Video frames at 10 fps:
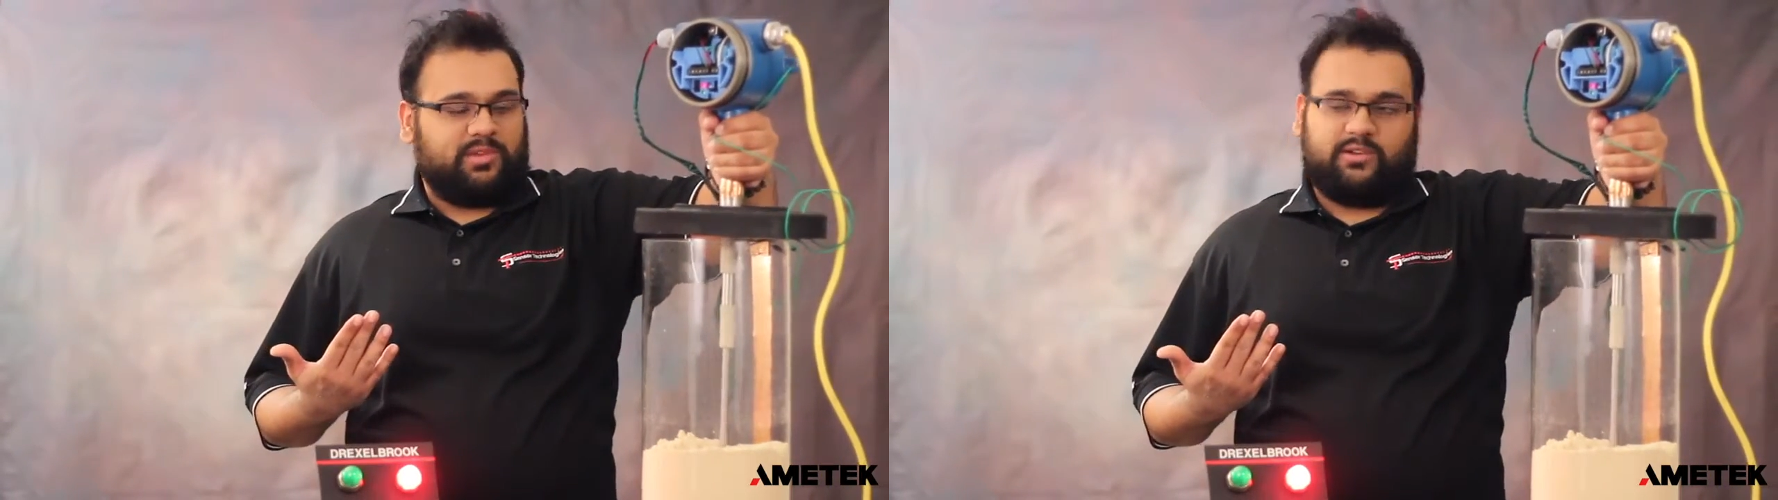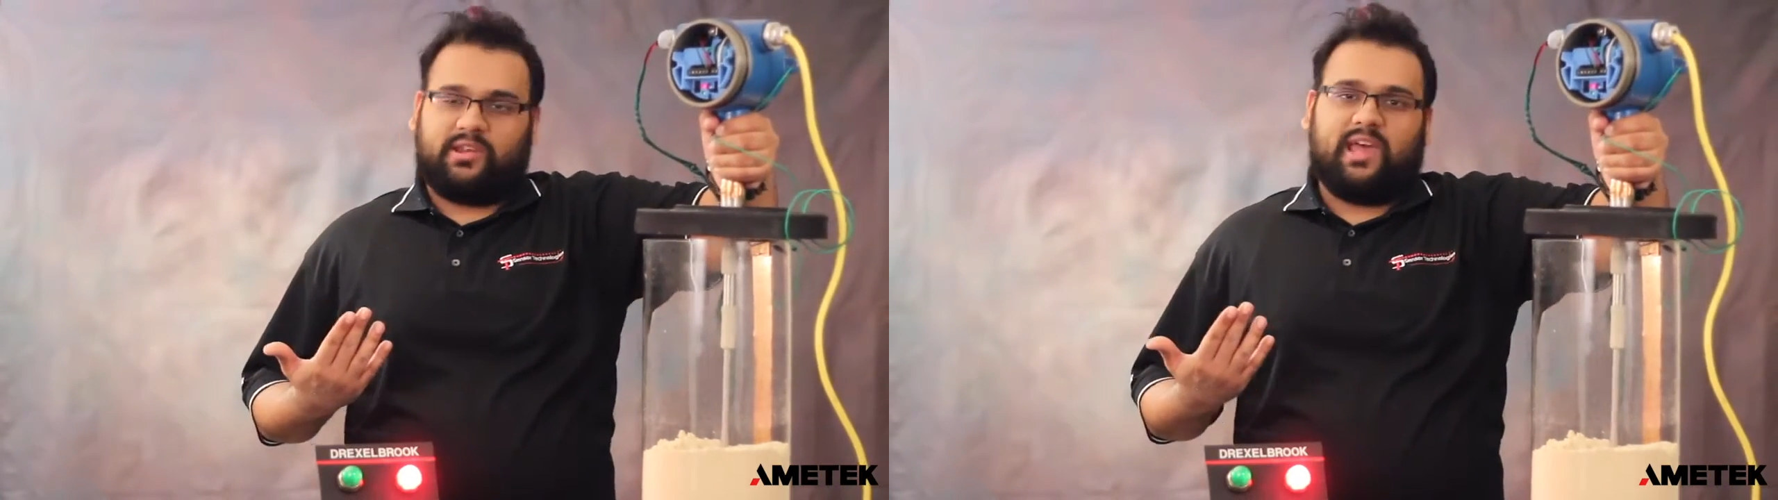
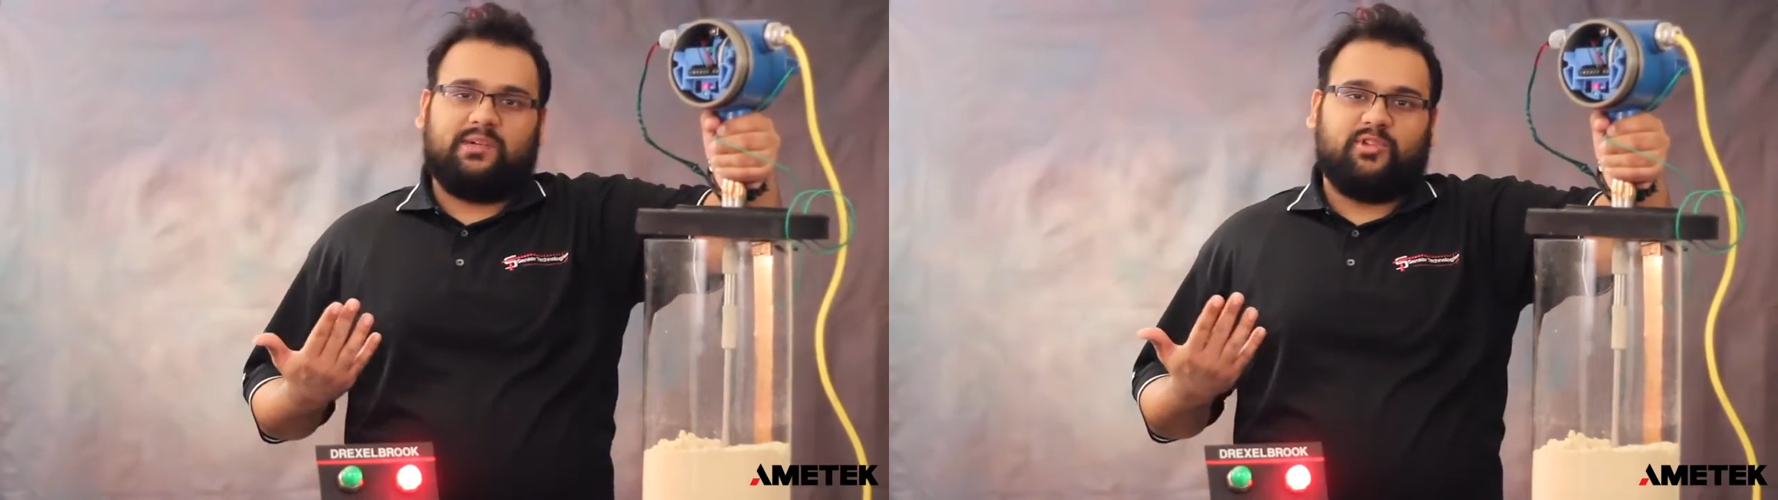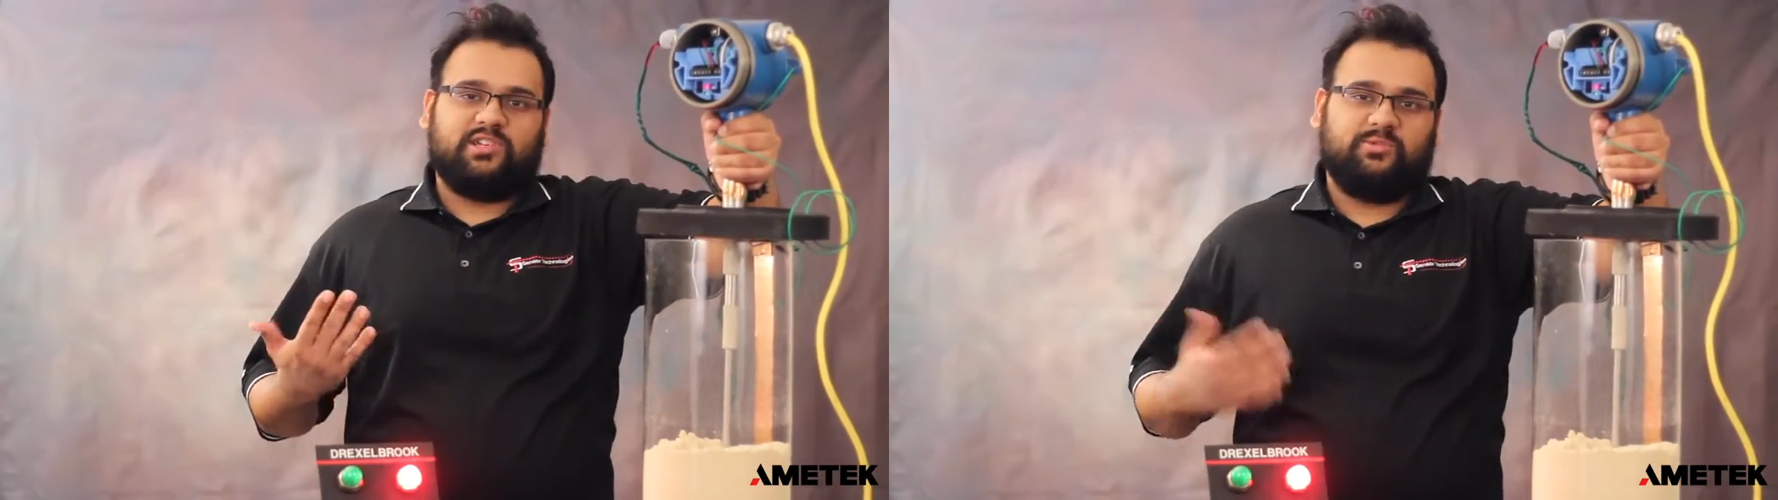and our
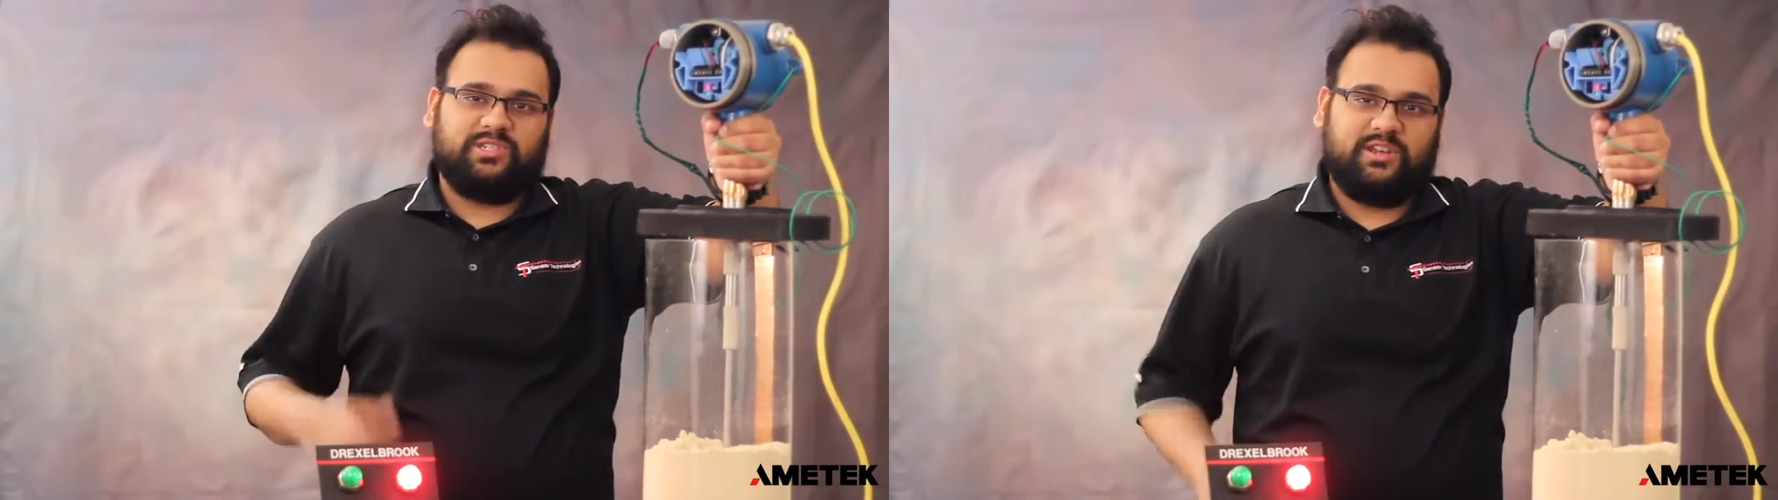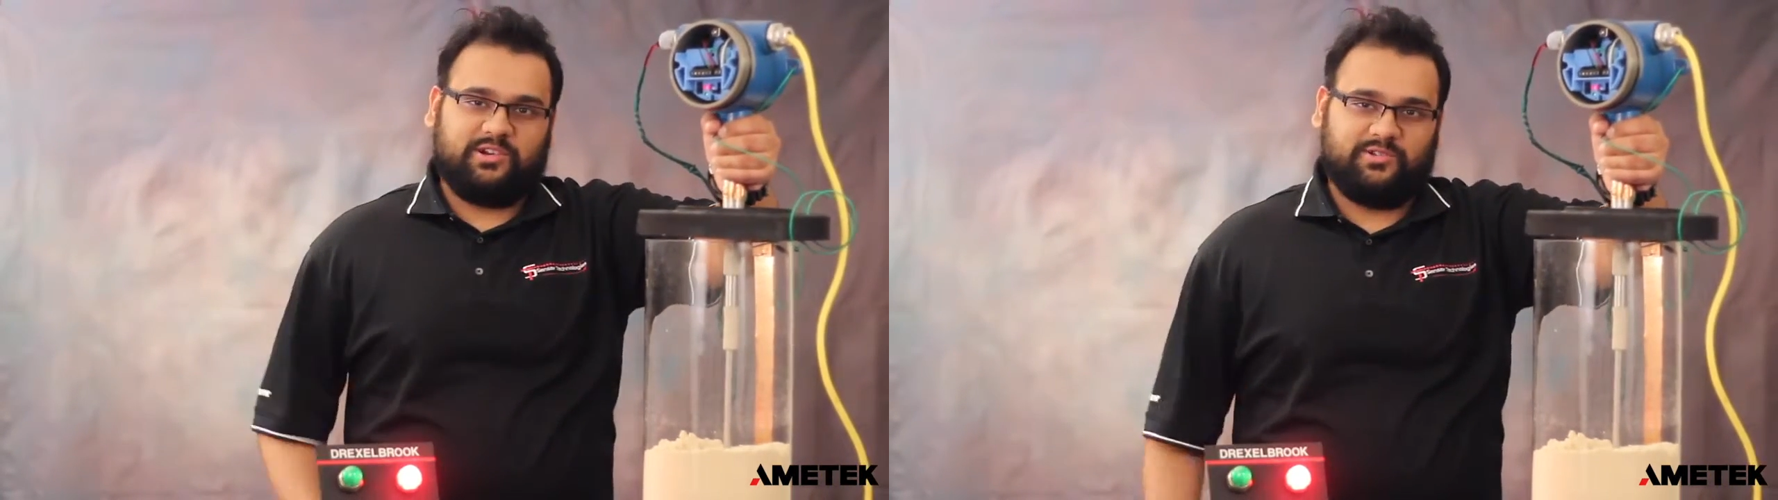calibration was
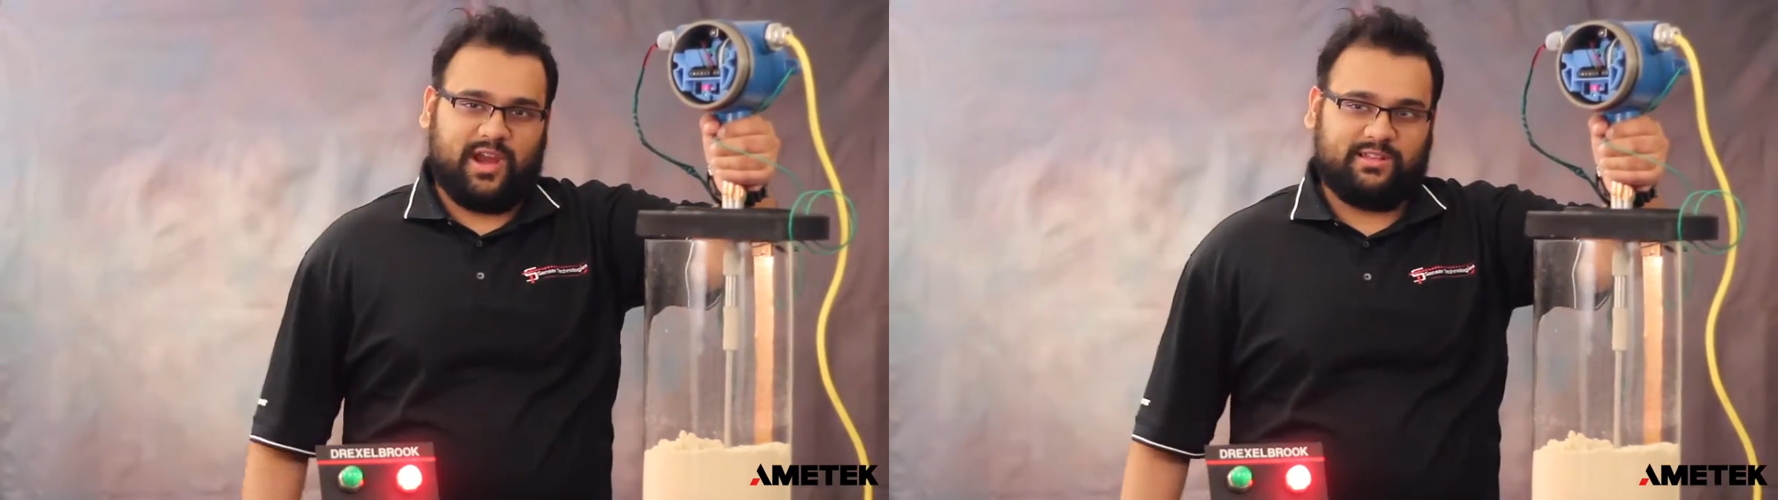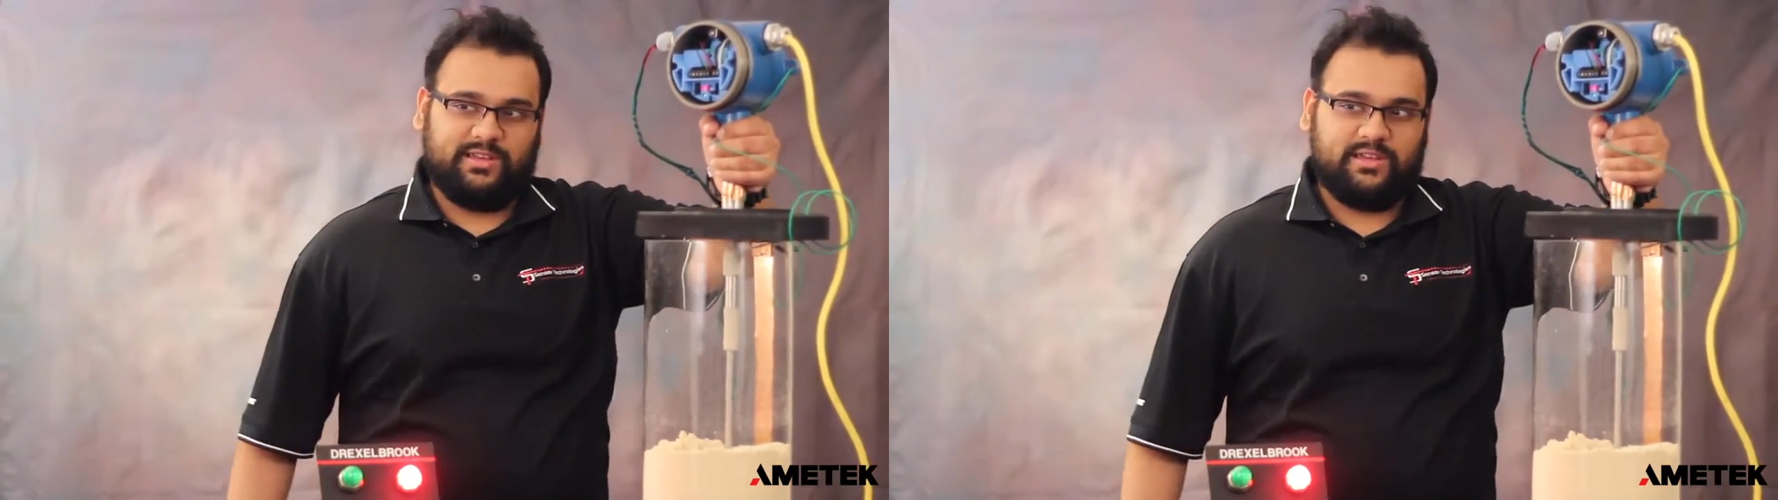done
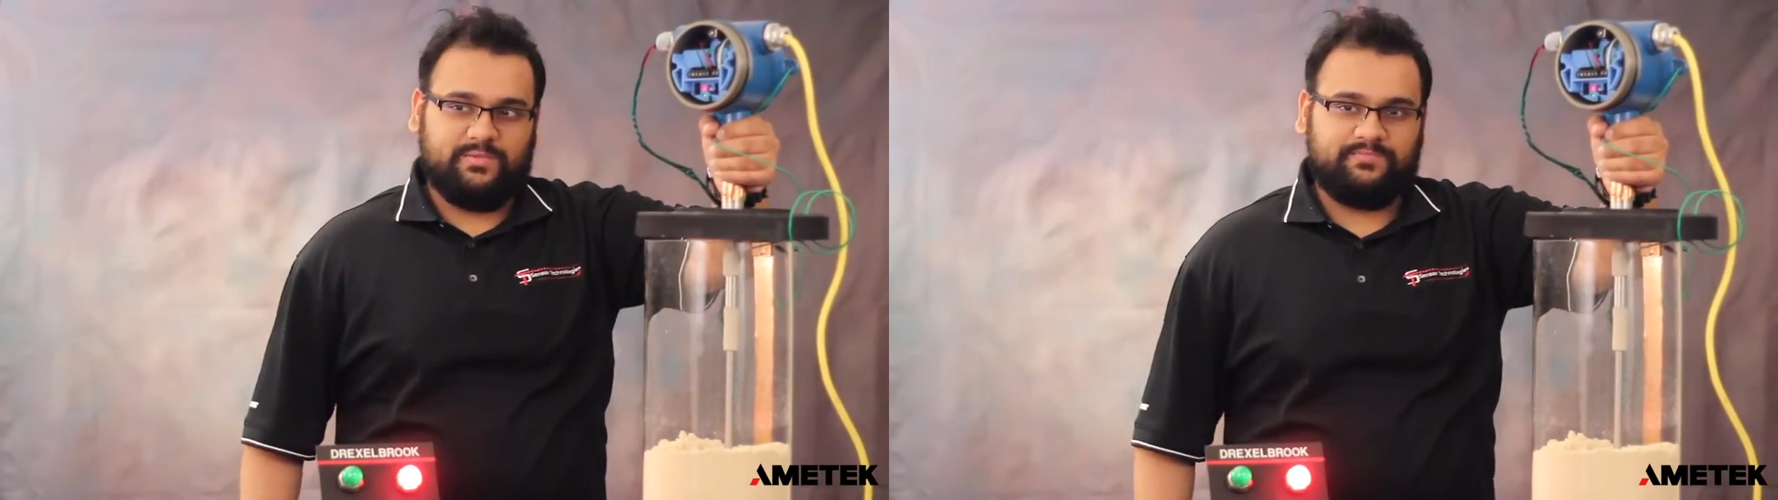correctly.